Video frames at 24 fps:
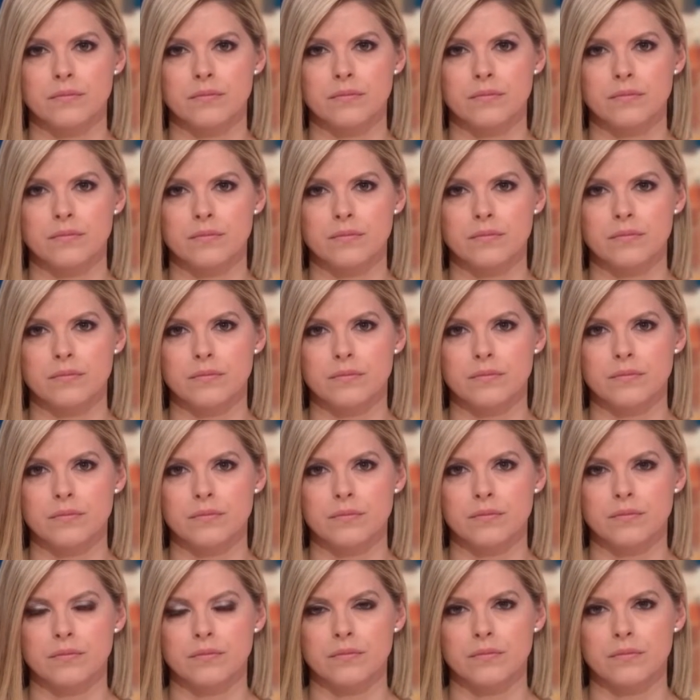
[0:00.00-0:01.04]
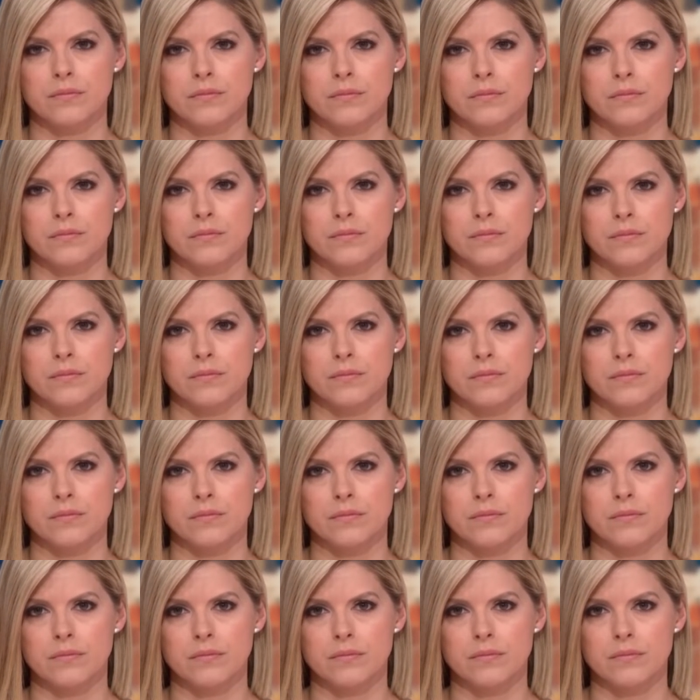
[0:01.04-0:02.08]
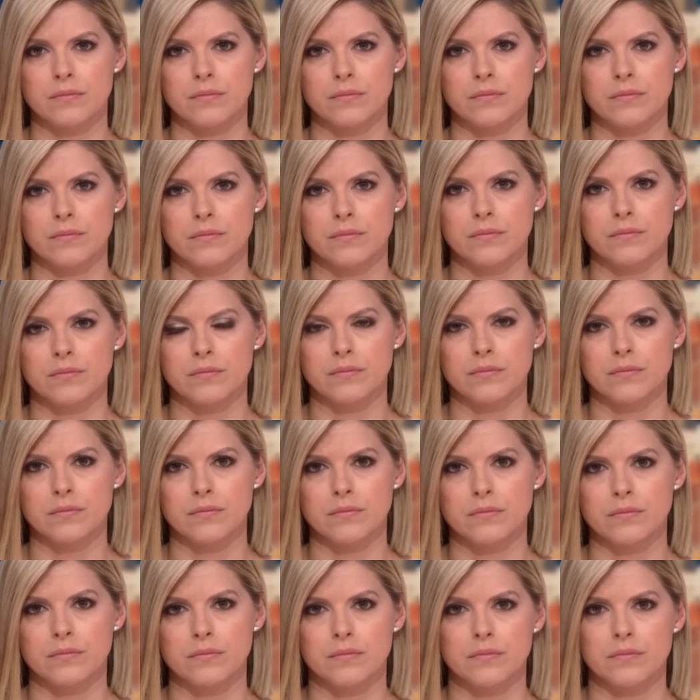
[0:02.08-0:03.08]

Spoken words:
This person isn't speaking.